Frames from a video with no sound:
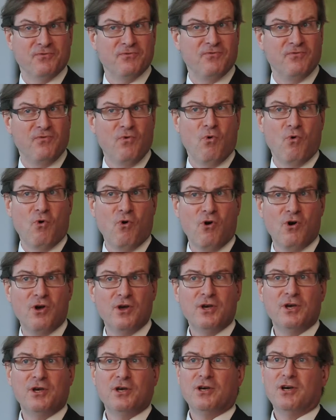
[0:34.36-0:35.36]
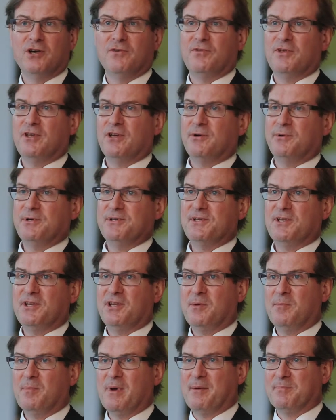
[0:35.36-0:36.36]
4 of the
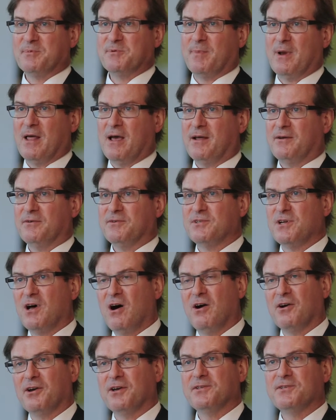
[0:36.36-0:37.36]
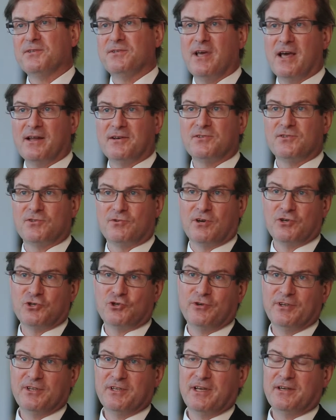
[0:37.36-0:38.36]
OECD BEPS plan targets debt
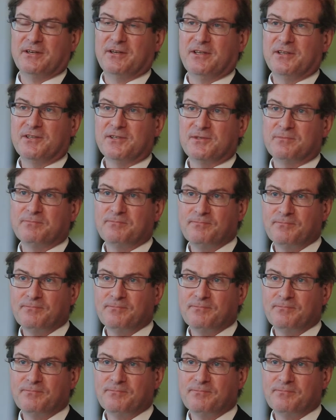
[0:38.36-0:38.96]
structuring techniques.